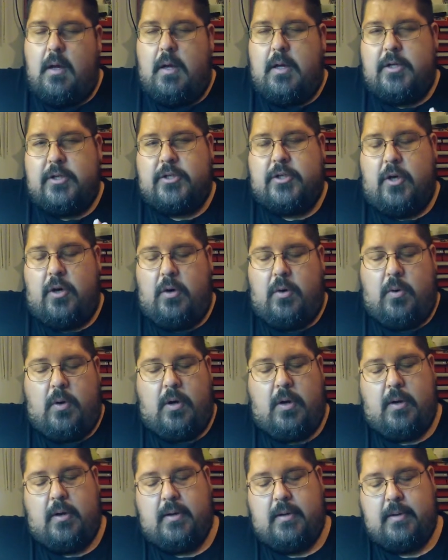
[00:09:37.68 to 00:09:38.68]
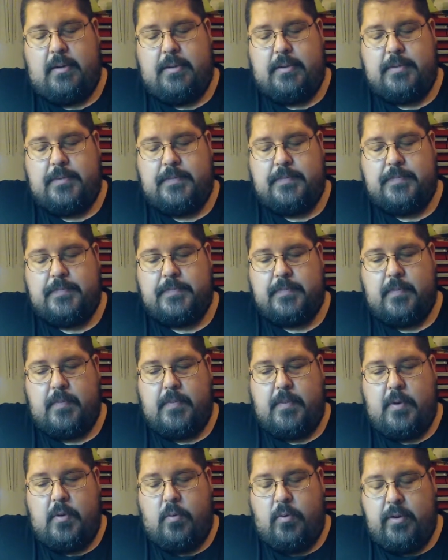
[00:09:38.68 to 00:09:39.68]
So
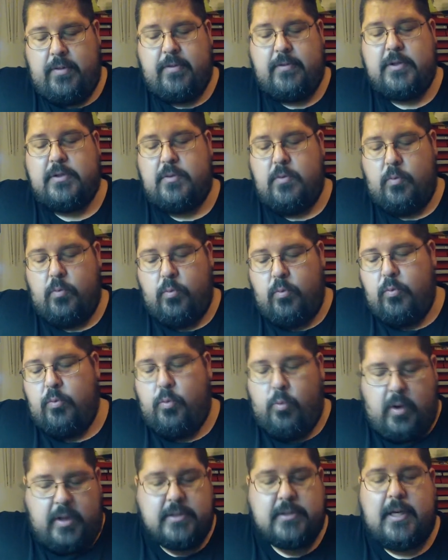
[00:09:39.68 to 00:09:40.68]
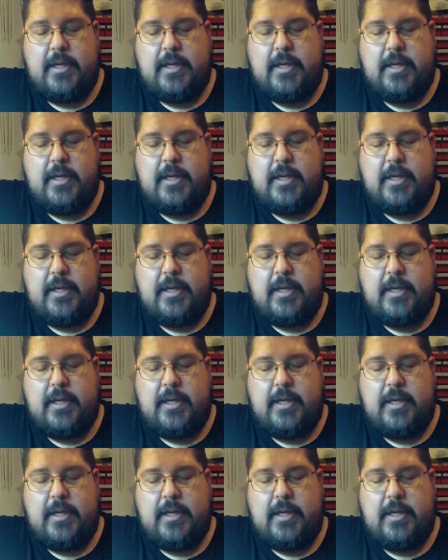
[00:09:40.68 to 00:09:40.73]
once